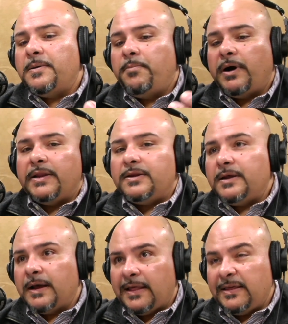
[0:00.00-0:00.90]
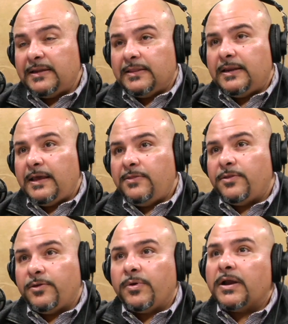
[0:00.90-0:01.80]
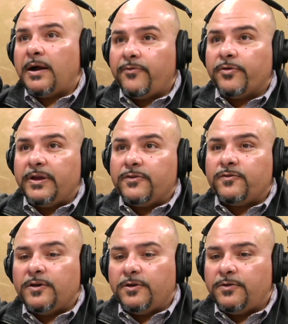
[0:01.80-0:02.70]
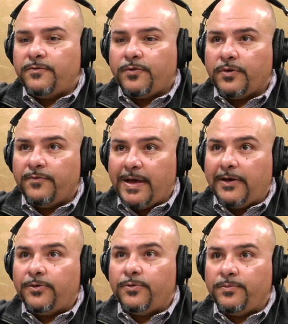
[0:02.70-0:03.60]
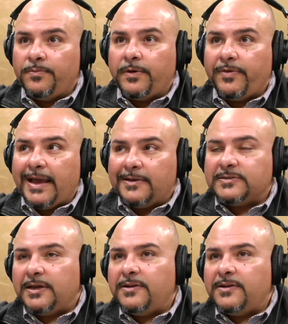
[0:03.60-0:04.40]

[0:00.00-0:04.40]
but at the end of the day, the recovery is still for the value of the asset.